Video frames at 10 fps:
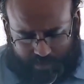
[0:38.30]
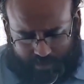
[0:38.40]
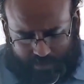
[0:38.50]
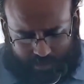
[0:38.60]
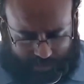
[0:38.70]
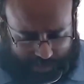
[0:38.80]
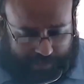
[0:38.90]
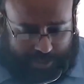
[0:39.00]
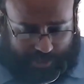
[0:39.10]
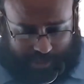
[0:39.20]
give us
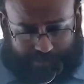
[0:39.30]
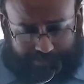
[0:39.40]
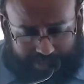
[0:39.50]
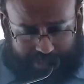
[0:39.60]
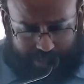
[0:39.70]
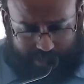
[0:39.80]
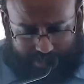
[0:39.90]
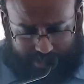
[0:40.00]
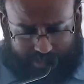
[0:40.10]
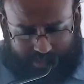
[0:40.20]
your comfort.
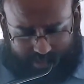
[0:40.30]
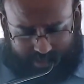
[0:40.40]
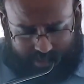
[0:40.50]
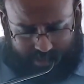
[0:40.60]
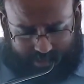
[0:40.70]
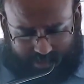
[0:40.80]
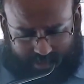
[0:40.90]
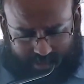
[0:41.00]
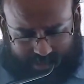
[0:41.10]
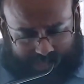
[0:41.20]
Teach us